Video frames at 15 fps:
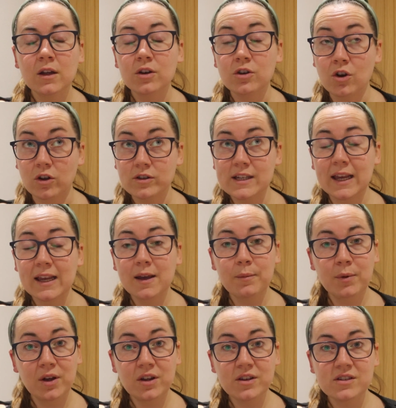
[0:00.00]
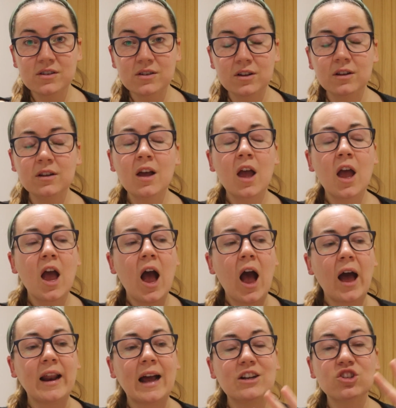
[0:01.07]
not take it personal,
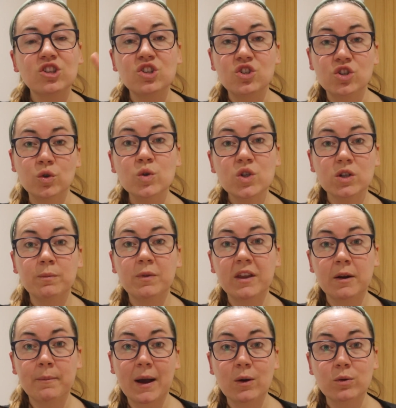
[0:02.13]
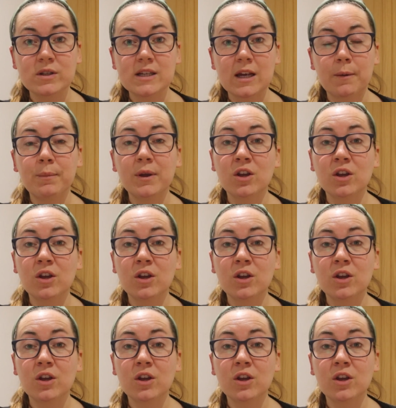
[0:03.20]
and actually do something about it,